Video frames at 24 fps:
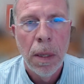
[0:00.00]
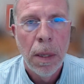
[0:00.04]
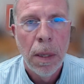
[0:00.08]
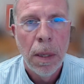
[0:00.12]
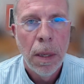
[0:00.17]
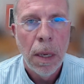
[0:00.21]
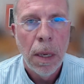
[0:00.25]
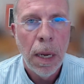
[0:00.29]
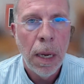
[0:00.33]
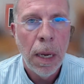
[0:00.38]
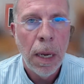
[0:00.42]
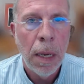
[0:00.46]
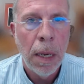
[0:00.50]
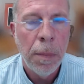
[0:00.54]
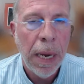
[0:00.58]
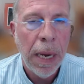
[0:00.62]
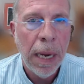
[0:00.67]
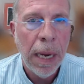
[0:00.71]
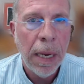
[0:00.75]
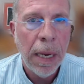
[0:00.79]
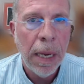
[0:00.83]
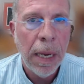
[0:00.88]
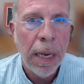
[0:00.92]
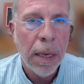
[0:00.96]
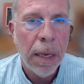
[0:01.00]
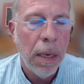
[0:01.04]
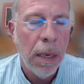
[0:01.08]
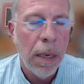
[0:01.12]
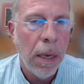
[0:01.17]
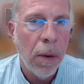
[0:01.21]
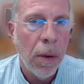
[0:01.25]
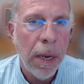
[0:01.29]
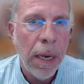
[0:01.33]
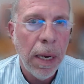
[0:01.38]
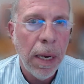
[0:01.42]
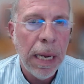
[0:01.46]
Um, and it, you
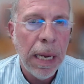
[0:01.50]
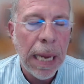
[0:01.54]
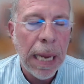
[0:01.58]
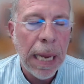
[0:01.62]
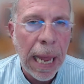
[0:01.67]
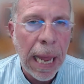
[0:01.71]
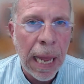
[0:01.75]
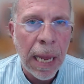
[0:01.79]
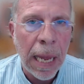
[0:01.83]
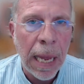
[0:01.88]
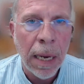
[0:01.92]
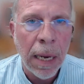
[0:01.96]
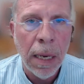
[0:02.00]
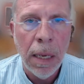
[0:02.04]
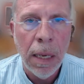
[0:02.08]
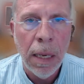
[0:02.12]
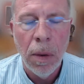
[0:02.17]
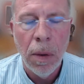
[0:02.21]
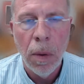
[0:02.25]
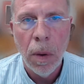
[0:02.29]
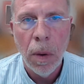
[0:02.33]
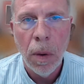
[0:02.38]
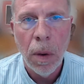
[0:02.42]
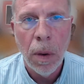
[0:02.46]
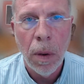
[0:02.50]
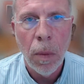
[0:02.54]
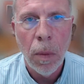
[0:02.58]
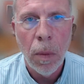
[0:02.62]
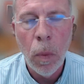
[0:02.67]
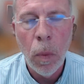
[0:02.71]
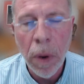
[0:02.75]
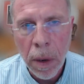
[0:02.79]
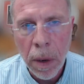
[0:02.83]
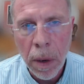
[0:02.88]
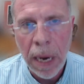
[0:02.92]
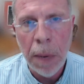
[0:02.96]
know, in the end,
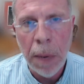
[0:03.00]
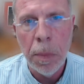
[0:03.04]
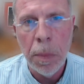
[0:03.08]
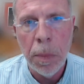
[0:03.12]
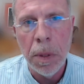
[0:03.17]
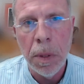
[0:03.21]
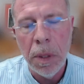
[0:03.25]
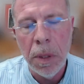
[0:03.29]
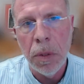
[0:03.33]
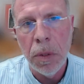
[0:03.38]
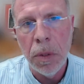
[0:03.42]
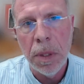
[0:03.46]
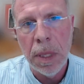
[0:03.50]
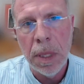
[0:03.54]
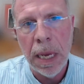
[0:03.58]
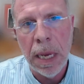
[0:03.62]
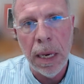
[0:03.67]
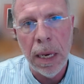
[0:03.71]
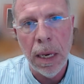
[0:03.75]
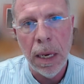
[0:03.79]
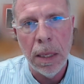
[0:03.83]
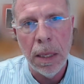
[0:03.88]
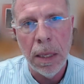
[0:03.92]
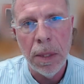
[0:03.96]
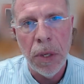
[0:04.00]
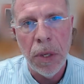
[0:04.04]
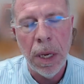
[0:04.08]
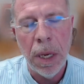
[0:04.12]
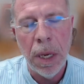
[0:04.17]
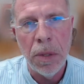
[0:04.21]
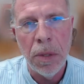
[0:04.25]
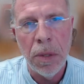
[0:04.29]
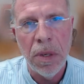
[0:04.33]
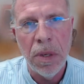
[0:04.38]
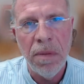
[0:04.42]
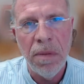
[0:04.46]
we're able to use that
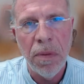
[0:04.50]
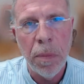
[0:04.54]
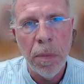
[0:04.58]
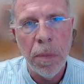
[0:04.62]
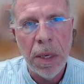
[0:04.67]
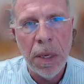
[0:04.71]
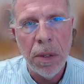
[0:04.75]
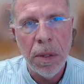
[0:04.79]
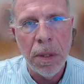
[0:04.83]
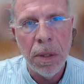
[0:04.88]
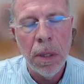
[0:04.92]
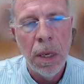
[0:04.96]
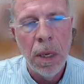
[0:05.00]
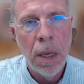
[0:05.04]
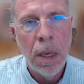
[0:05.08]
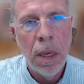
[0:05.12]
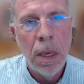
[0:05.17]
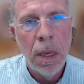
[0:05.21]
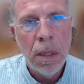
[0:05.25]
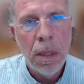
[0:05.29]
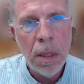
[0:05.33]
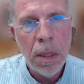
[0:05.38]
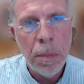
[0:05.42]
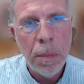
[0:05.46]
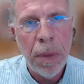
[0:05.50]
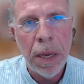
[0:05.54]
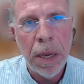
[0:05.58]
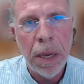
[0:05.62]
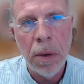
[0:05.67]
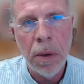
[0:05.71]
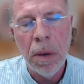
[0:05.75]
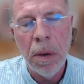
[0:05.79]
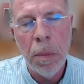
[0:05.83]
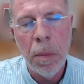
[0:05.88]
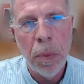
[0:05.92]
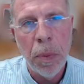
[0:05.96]
challenge information to
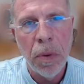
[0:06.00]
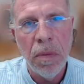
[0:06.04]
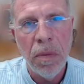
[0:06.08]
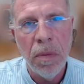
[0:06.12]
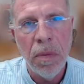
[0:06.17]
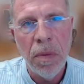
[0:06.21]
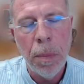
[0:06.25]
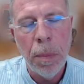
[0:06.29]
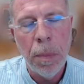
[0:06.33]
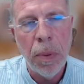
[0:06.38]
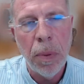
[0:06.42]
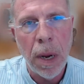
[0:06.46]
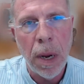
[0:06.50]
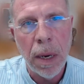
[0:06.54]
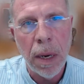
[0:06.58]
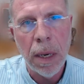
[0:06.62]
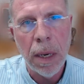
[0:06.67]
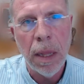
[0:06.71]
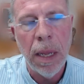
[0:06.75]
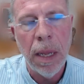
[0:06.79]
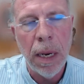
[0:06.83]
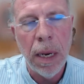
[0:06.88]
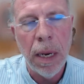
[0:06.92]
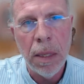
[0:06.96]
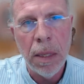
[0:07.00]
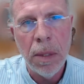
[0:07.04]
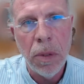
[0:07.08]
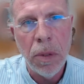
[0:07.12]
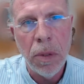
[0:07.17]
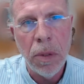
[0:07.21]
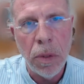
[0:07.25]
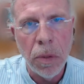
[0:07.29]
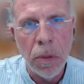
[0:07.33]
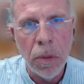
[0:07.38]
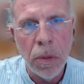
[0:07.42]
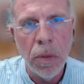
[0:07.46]
better improve the product that is
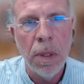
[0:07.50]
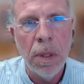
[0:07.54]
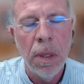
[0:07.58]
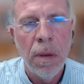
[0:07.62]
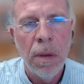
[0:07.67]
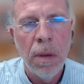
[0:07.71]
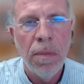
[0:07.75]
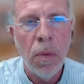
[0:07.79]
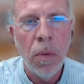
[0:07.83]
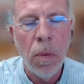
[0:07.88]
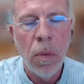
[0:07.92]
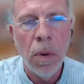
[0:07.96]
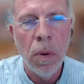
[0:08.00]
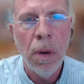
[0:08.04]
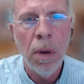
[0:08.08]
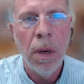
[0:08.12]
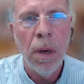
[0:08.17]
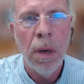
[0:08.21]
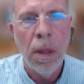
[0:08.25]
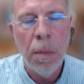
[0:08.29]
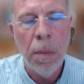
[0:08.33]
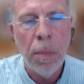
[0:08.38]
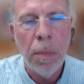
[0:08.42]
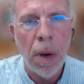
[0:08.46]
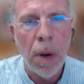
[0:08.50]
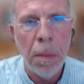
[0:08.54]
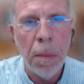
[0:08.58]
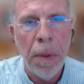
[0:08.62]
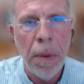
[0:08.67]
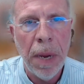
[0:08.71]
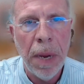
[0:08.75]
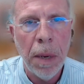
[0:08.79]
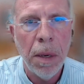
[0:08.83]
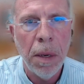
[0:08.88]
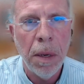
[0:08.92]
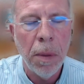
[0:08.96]
used for the
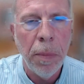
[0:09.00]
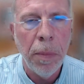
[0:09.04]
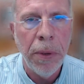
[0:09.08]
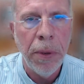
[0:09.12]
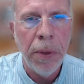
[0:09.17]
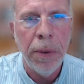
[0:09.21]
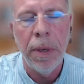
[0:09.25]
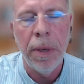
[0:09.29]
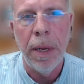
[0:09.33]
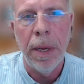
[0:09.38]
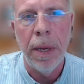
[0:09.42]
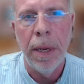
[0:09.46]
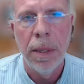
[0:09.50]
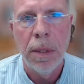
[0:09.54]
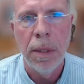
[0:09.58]
broadband community.